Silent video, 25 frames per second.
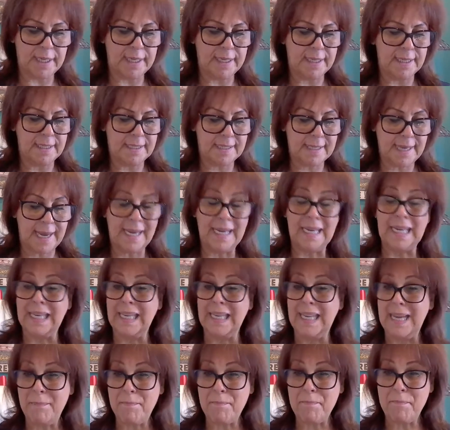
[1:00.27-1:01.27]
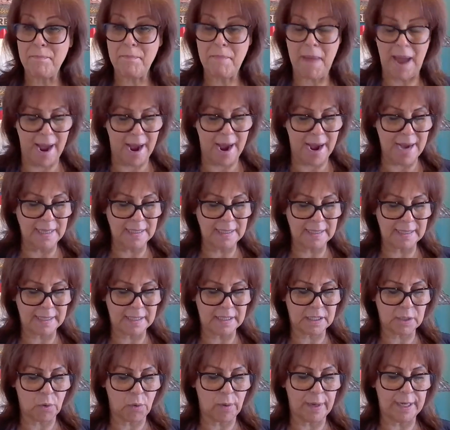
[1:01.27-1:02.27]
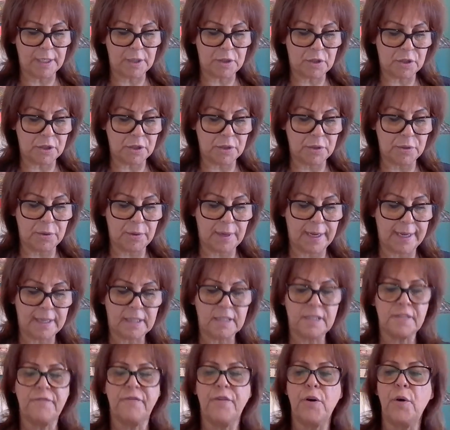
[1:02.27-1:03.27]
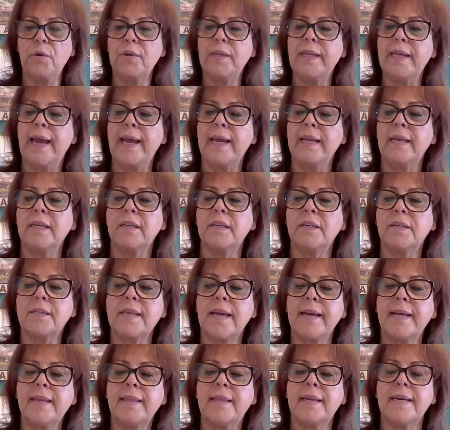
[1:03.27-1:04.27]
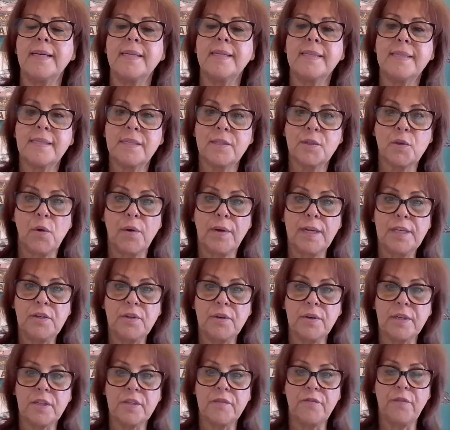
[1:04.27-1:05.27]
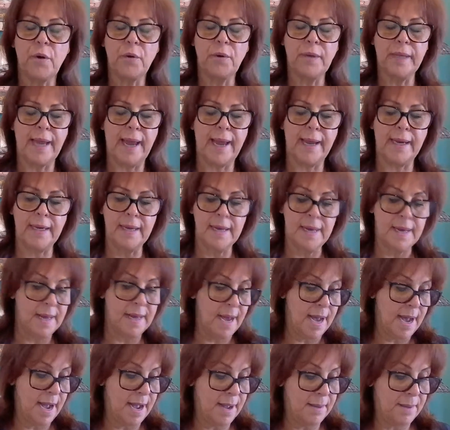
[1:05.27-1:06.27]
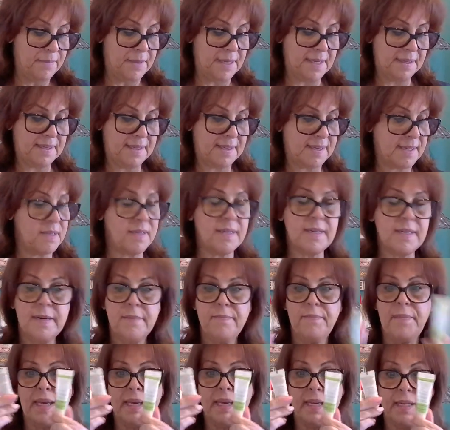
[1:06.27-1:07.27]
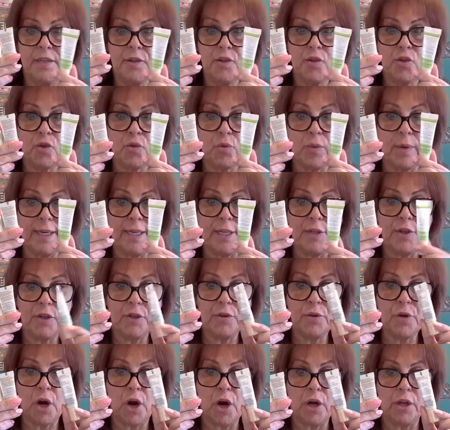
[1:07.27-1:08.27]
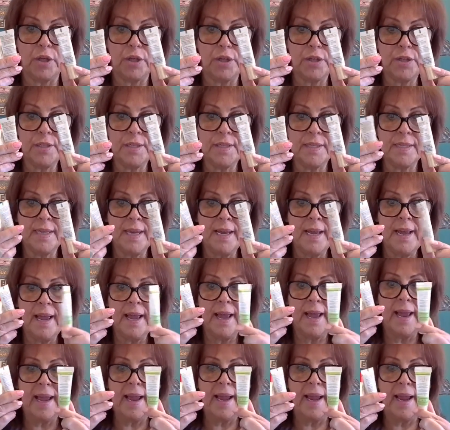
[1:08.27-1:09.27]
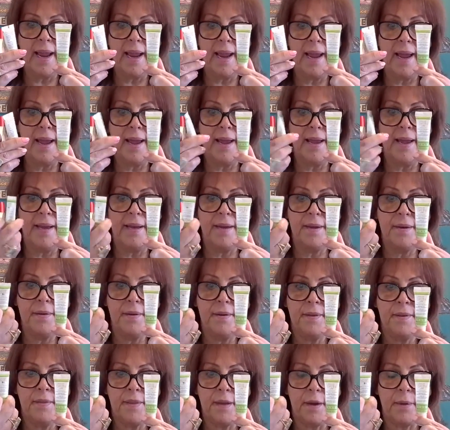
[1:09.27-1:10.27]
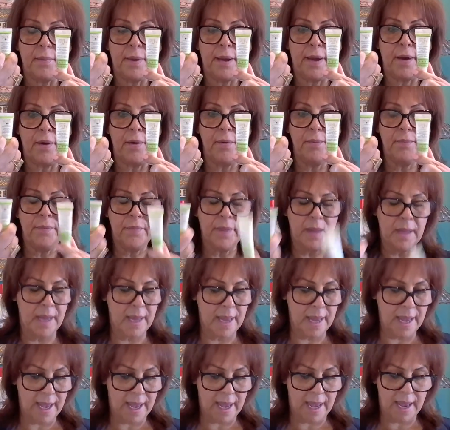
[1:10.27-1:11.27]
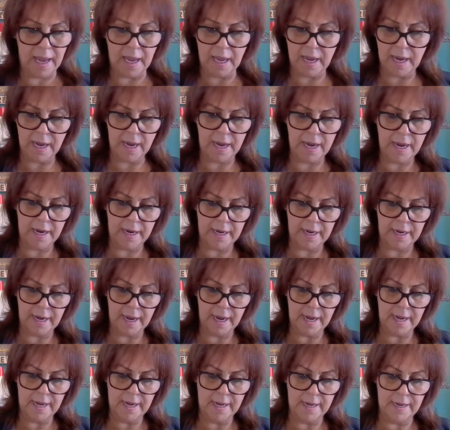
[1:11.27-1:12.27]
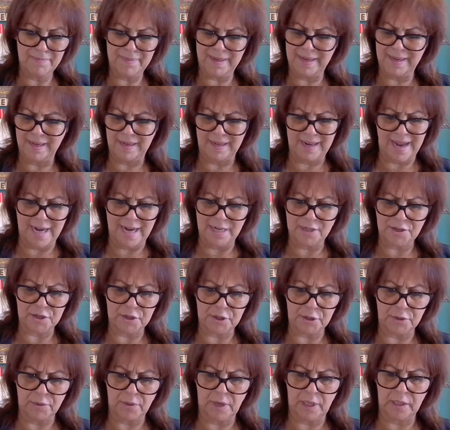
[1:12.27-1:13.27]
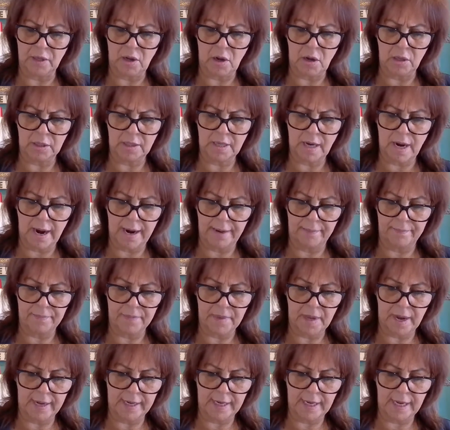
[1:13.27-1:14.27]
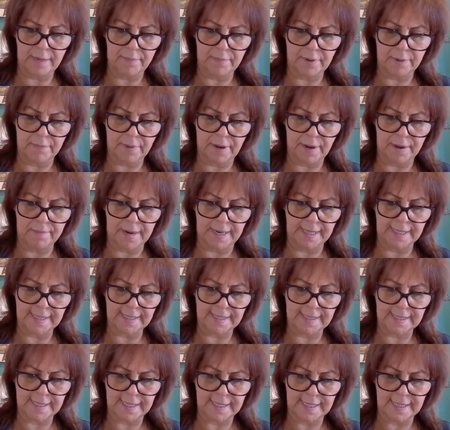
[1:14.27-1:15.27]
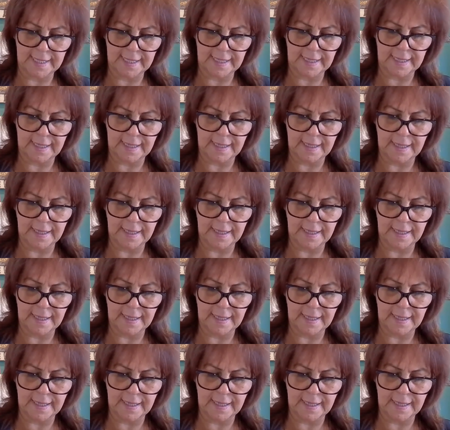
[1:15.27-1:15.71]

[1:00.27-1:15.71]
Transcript: is a lip mask. It's going to exfoliate, looks like this. It's going to exfoliate. Um, this system is $22 and there we go. And um, it'll last you a long time. I keep it by my sink.